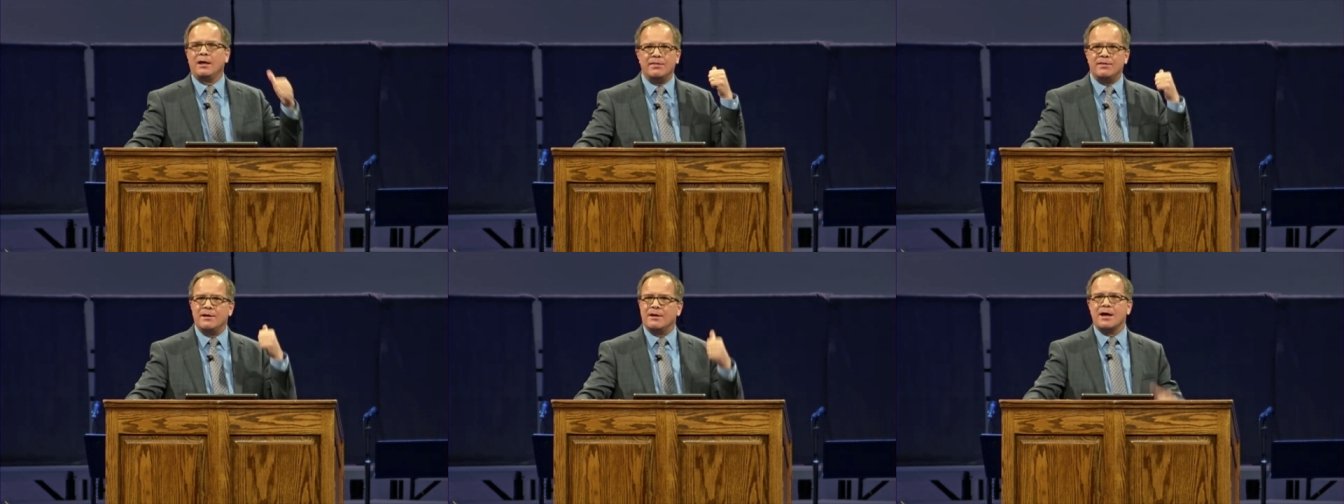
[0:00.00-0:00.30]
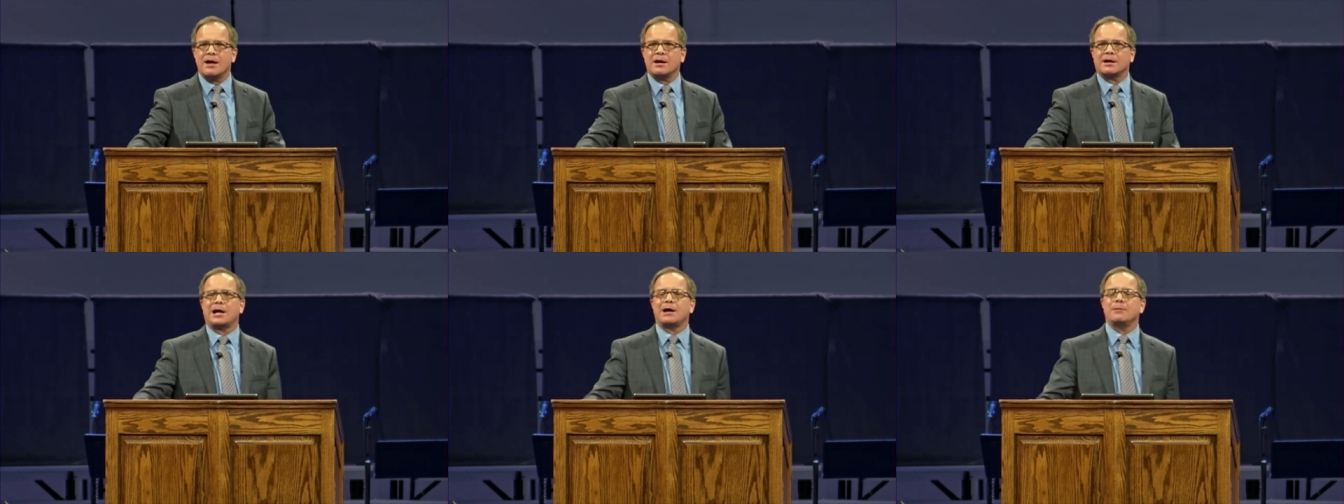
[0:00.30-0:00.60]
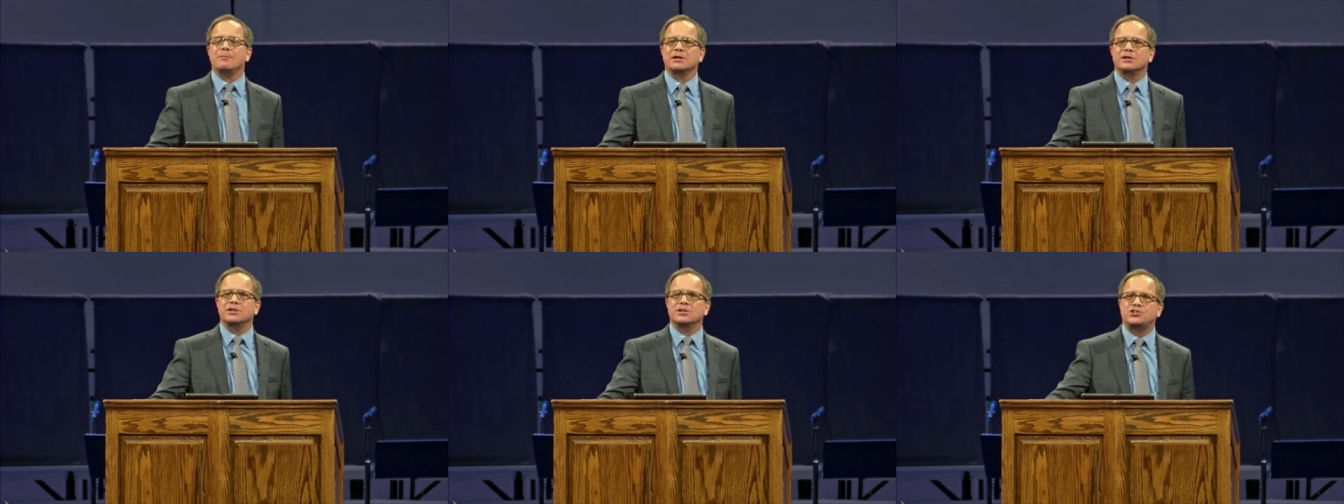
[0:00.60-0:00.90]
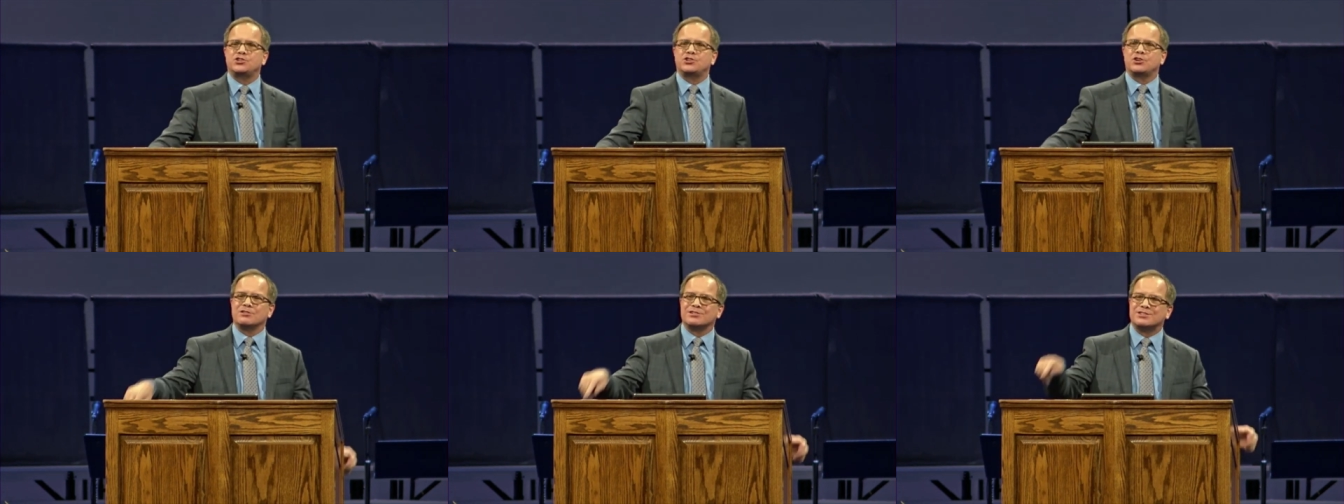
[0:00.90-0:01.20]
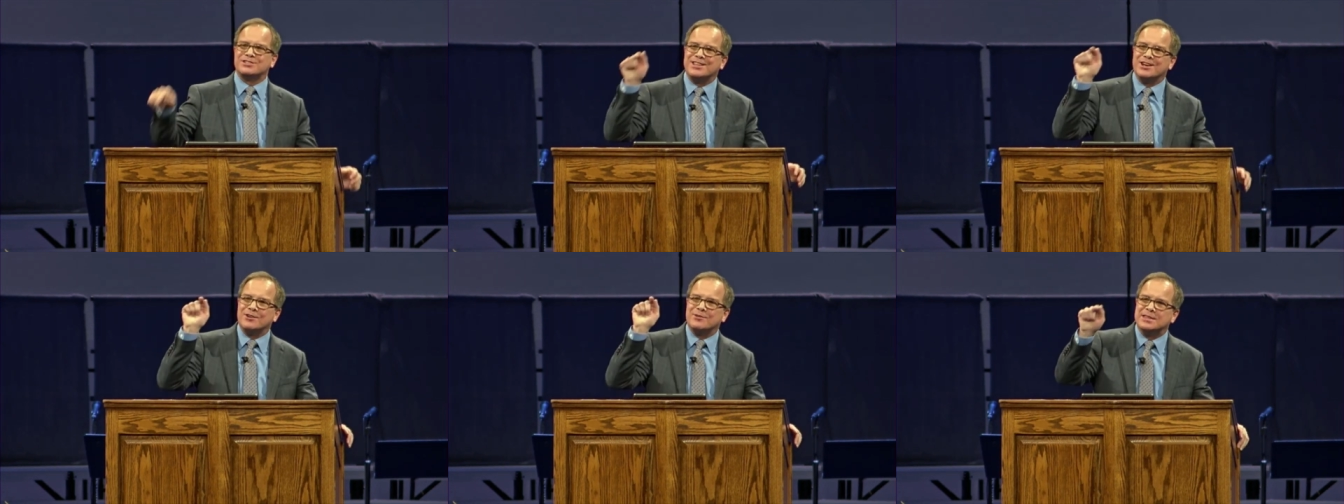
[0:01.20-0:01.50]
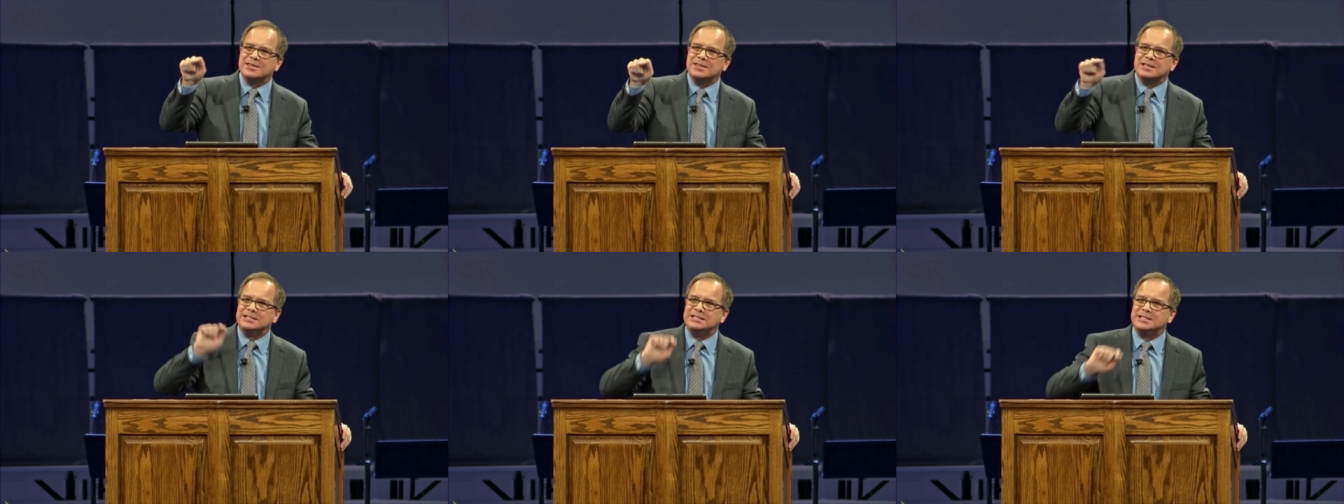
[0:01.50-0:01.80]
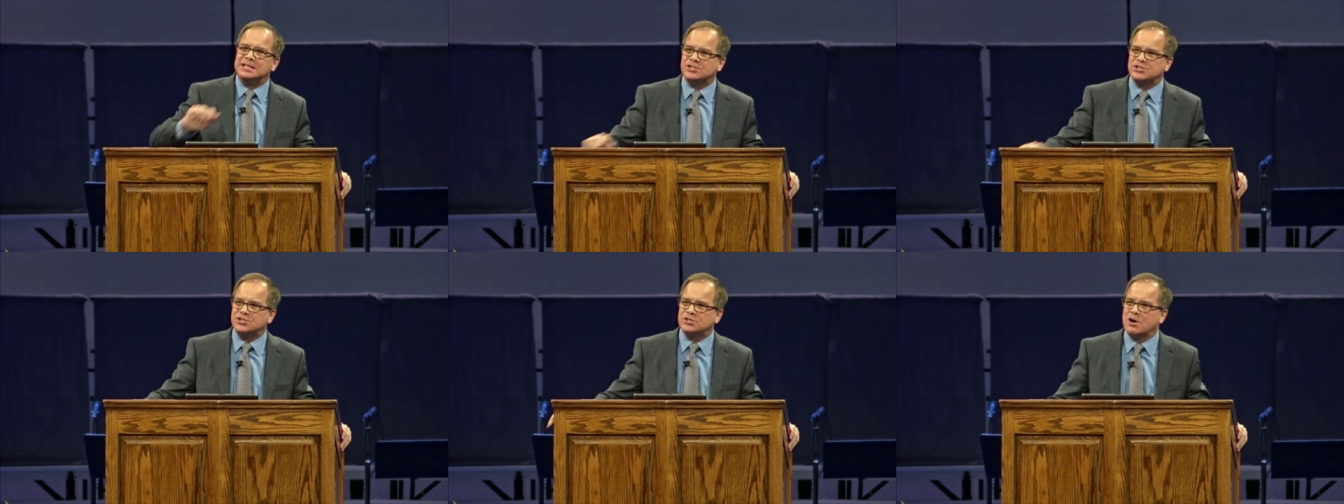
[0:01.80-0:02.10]
They're not coming to church, they're in the
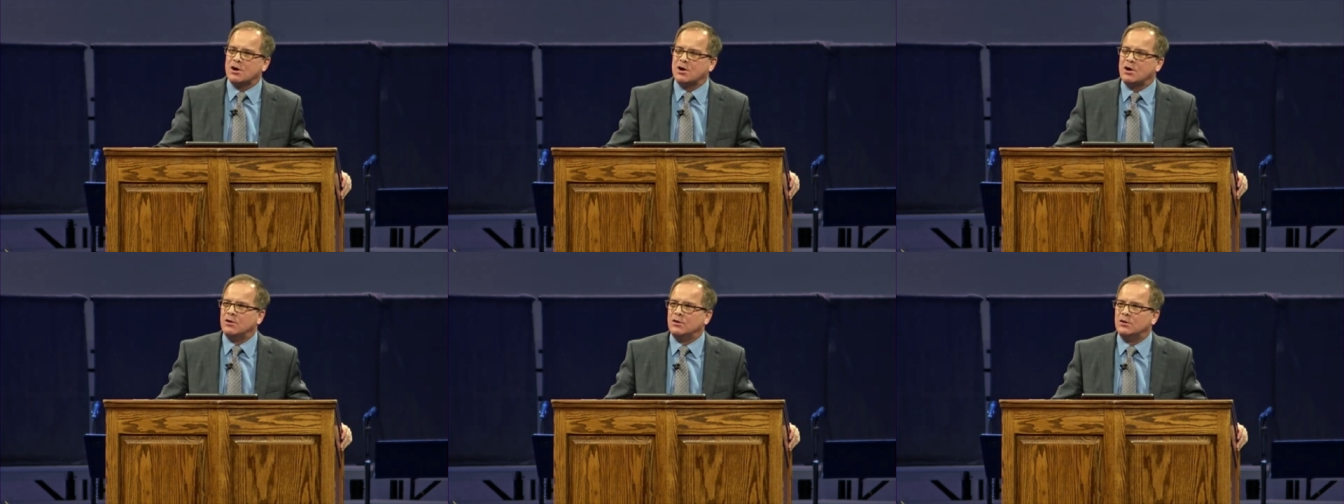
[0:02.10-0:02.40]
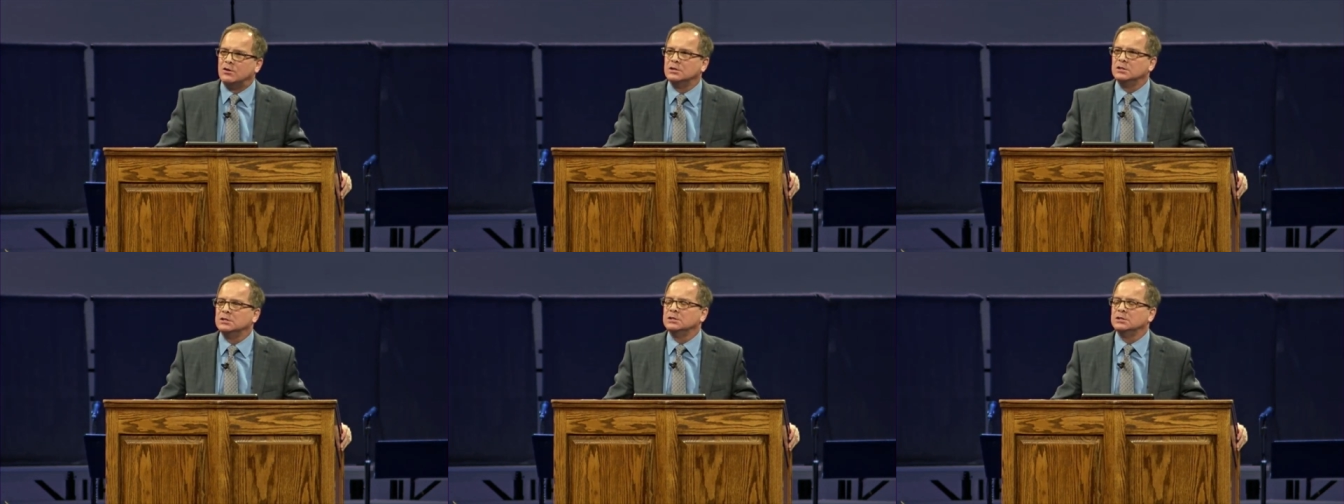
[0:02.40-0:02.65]
disco.